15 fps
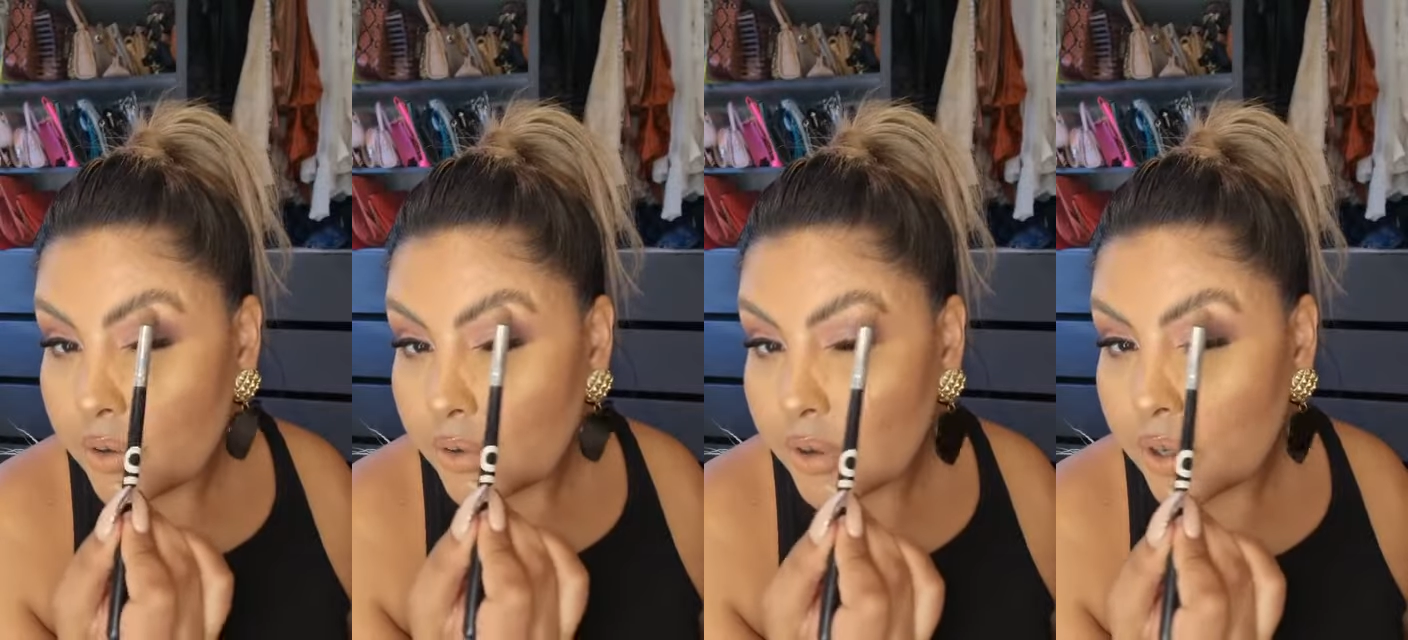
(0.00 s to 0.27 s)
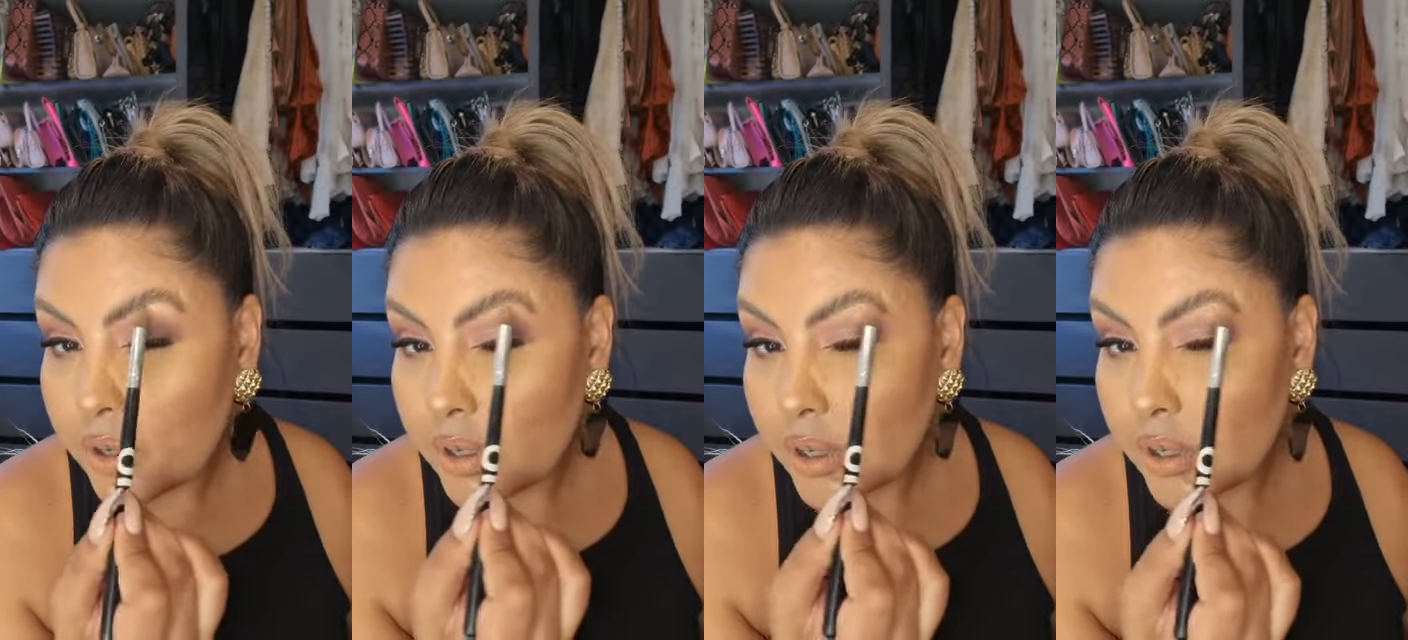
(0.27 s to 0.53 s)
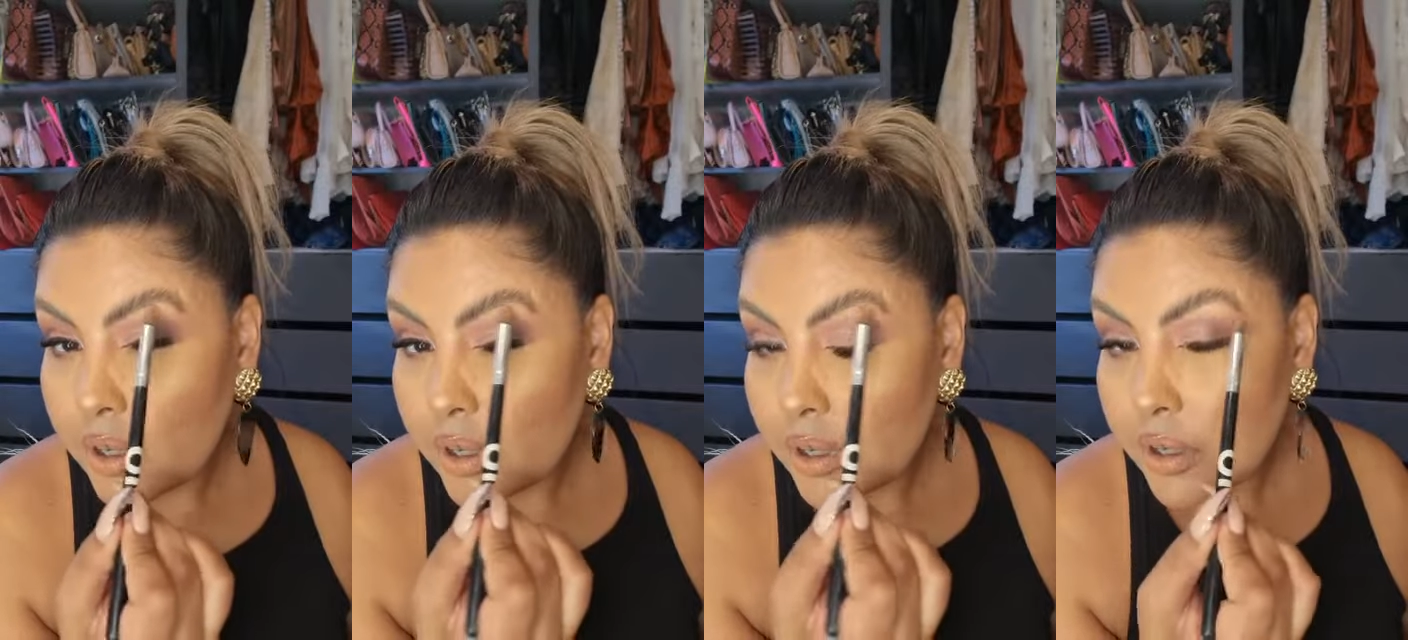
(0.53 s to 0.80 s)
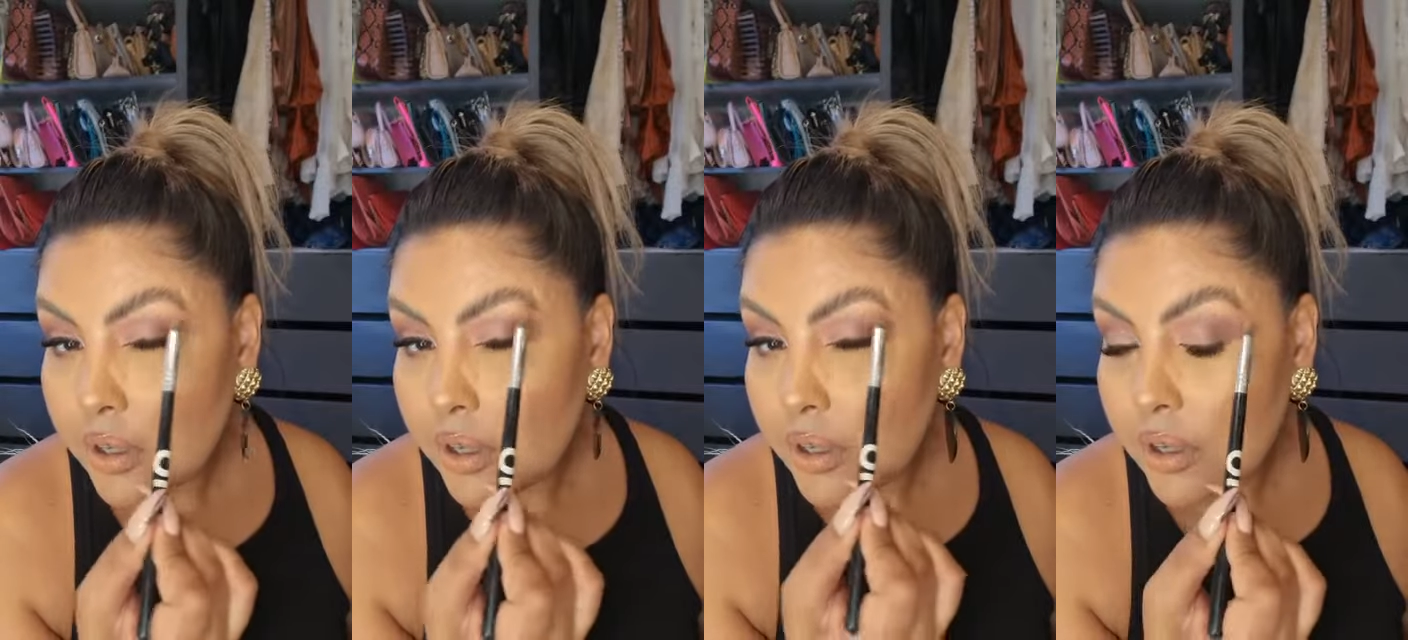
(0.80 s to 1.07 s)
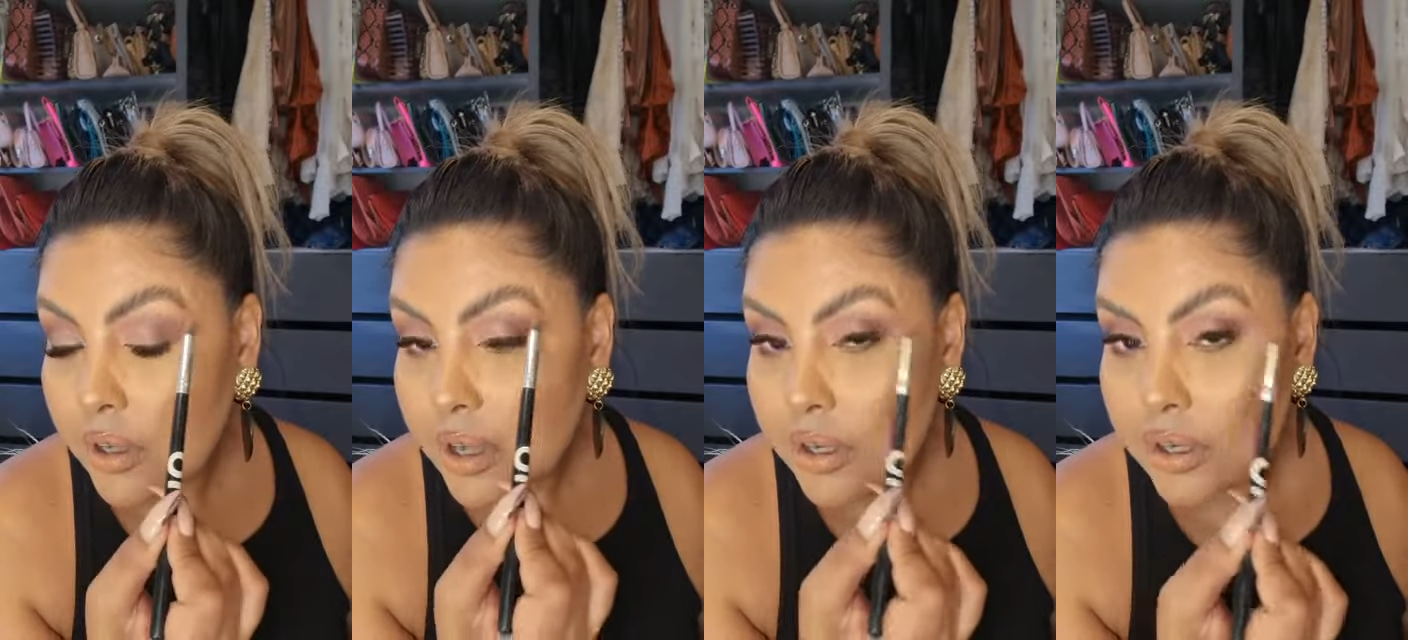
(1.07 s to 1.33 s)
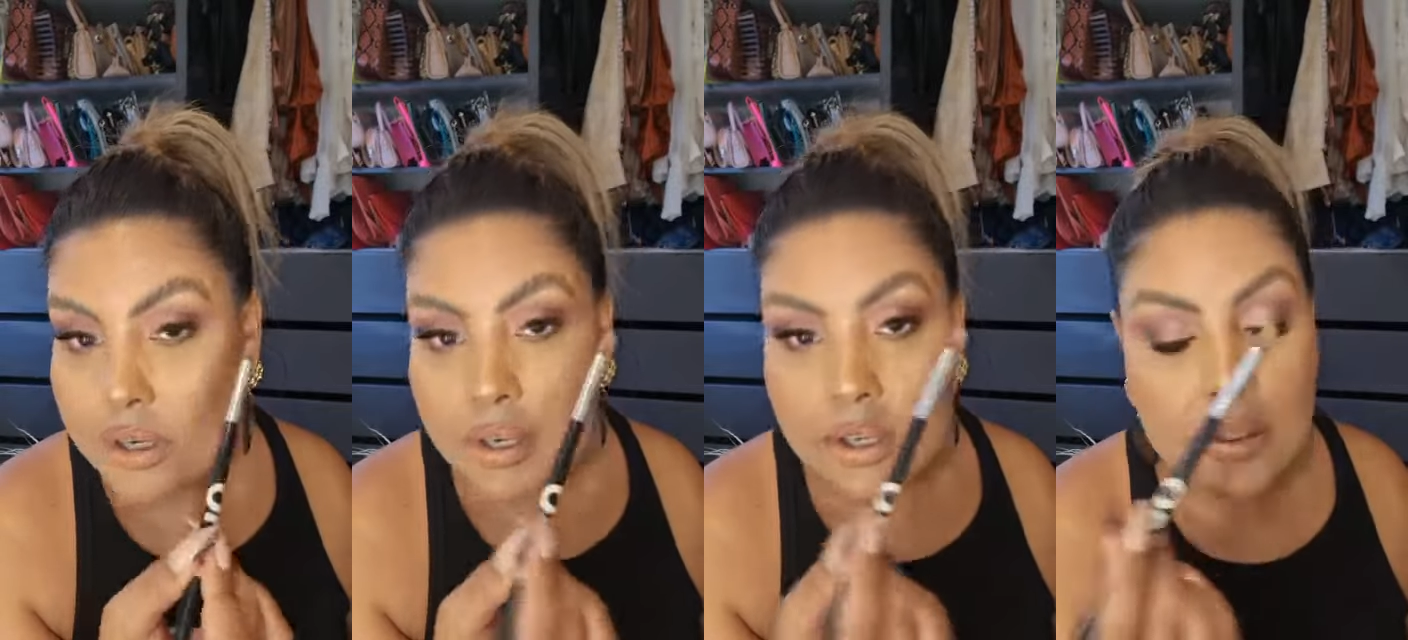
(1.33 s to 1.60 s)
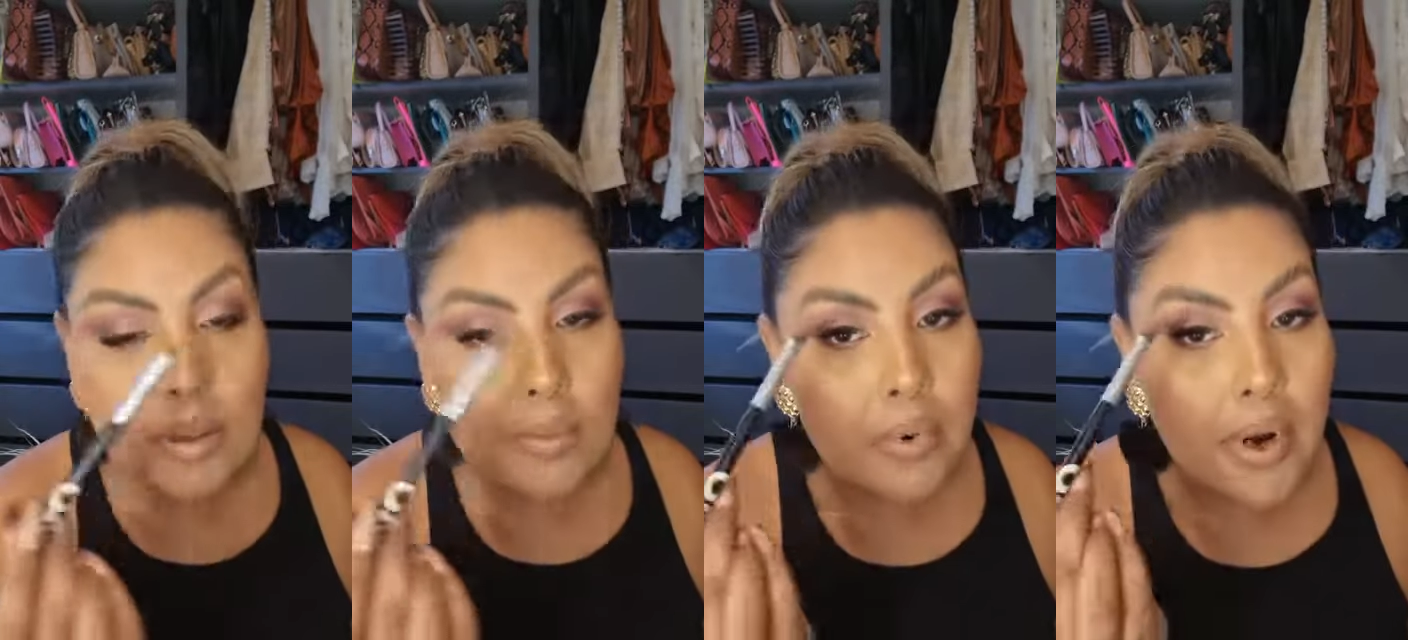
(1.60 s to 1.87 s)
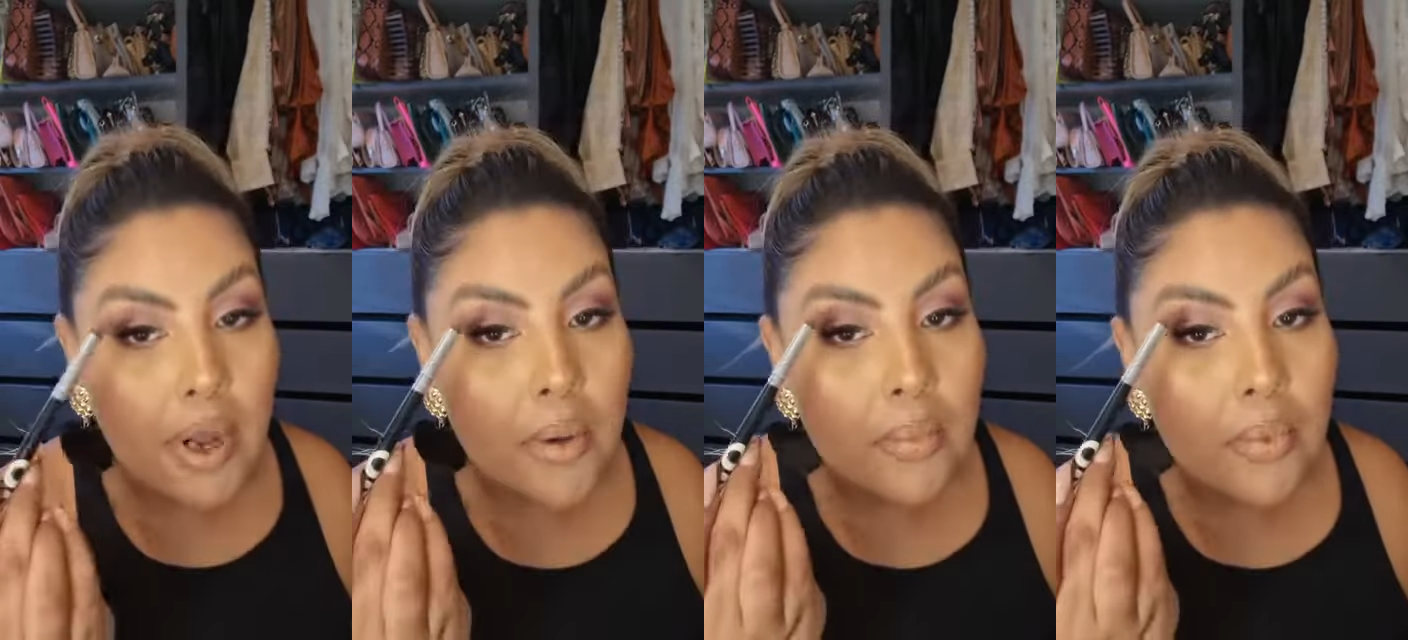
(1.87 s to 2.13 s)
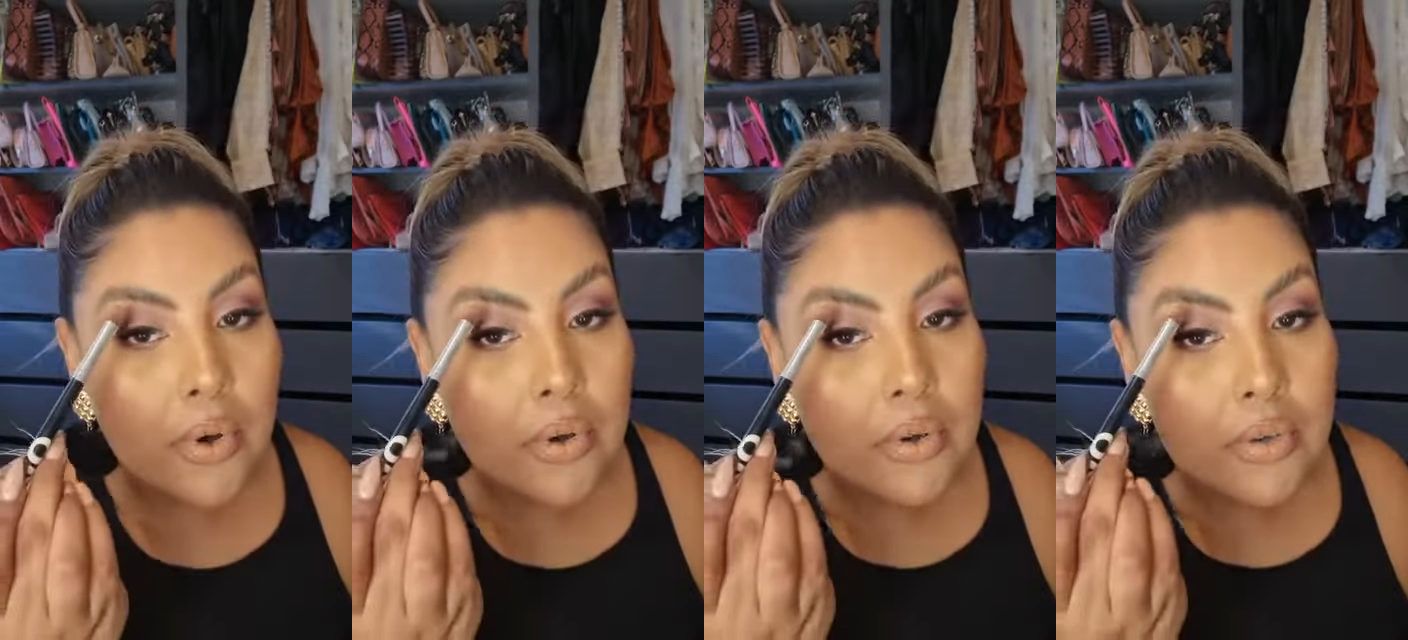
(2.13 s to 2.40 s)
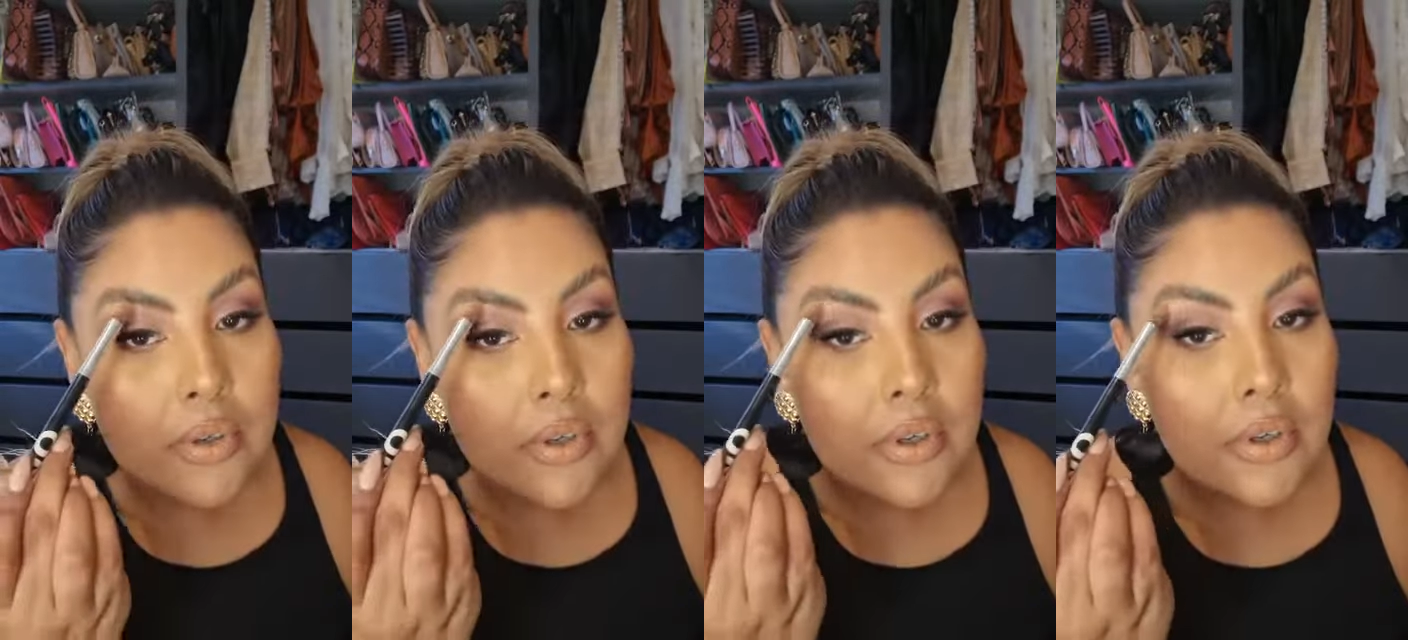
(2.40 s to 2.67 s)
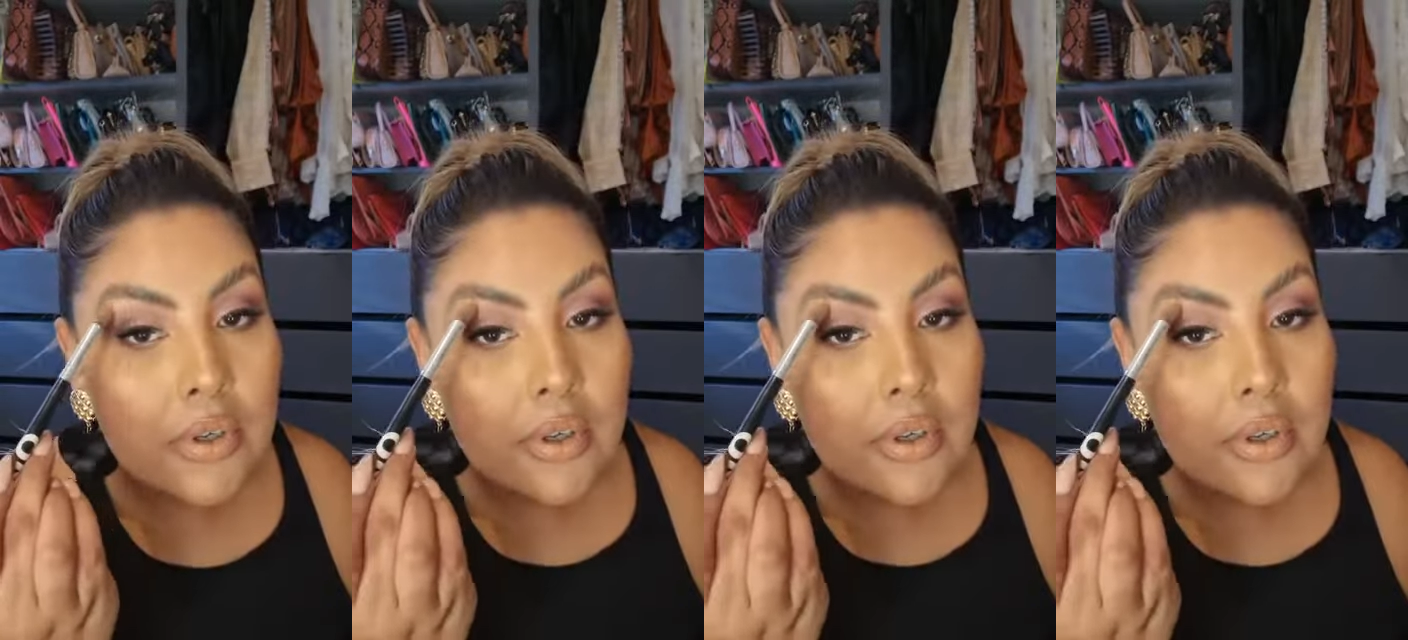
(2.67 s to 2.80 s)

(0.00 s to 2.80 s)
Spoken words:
running underneath the brow bone,